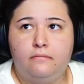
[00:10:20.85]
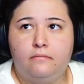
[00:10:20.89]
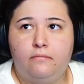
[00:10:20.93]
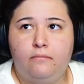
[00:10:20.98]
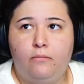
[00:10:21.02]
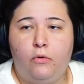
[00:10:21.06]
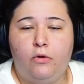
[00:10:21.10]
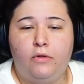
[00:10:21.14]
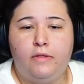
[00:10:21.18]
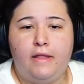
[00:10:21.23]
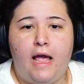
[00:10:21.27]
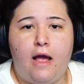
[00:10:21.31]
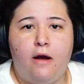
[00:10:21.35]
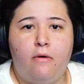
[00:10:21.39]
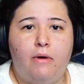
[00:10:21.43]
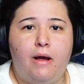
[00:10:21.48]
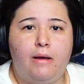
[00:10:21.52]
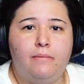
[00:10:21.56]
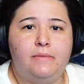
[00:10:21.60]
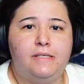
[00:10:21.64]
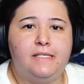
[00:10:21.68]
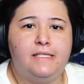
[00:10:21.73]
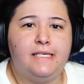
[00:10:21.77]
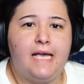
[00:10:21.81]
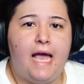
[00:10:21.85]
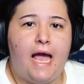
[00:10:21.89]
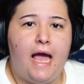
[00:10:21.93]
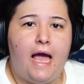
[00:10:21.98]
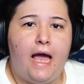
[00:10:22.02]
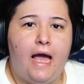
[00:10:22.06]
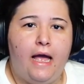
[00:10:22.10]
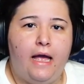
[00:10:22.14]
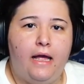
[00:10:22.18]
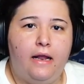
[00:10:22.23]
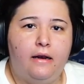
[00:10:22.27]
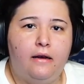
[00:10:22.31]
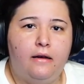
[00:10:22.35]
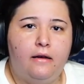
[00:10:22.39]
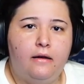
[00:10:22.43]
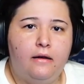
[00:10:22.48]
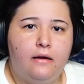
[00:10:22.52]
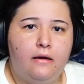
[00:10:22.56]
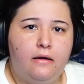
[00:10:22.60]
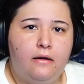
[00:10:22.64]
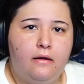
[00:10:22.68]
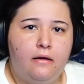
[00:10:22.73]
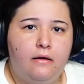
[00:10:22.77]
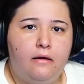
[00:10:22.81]
Well, now I'm sad.
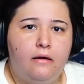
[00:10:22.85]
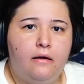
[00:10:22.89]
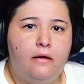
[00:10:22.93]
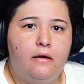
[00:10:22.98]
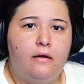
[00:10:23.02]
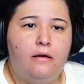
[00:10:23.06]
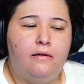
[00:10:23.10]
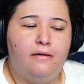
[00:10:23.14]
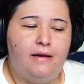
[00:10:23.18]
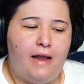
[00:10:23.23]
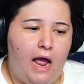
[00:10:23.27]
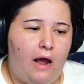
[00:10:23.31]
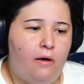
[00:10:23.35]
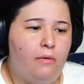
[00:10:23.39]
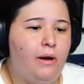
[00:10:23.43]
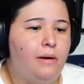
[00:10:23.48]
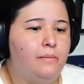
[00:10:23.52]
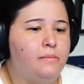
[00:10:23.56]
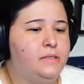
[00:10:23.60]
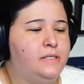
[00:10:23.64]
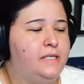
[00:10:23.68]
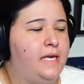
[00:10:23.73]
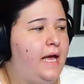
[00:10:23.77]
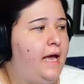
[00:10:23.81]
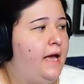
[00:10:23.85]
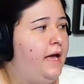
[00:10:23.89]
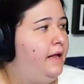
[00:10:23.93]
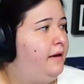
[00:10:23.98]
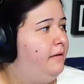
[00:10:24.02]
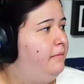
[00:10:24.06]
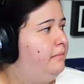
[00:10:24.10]
Now I'm sad.